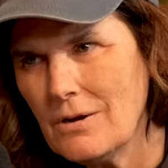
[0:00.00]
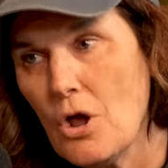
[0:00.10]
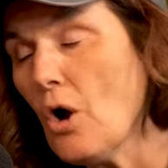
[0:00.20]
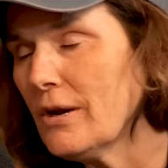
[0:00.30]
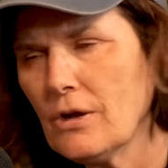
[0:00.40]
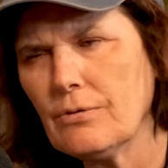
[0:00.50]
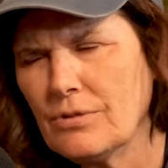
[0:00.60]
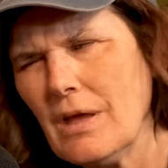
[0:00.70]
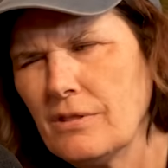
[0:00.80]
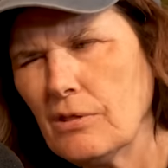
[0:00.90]
Uh, no, I had to go.
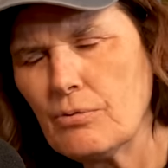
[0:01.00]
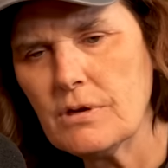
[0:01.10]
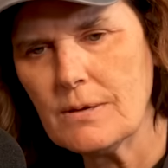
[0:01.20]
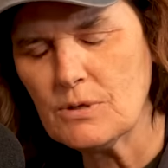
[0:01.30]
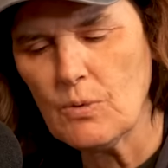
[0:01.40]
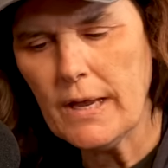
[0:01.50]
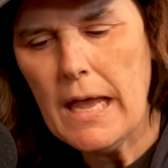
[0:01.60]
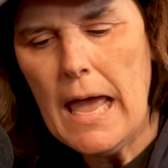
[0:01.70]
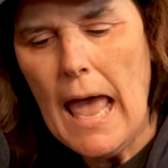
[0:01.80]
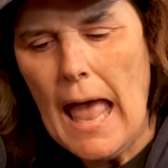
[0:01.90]
I think three times a week.
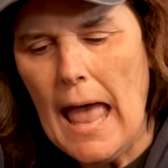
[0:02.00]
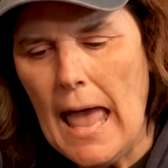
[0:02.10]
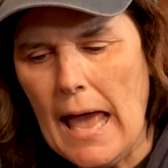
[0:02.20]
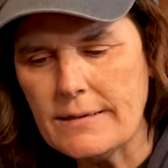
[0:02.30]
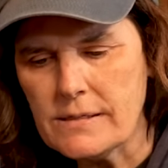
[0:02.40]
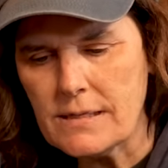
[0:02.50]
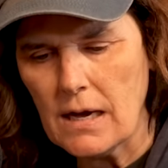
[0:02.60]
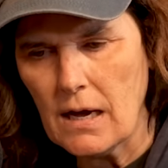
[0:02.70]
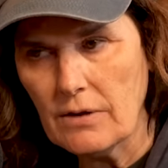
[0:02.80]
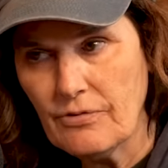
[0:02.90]
Yep. And
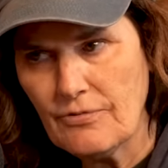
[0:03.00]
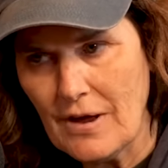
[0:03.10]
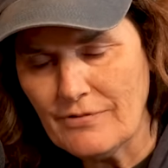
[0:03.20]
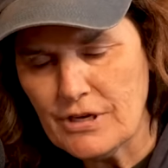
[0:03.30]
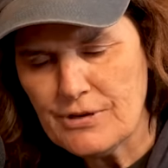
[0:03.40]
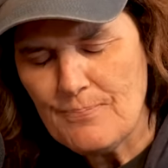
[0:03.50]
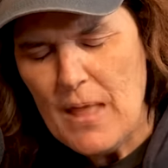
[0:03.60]
uh, for five years,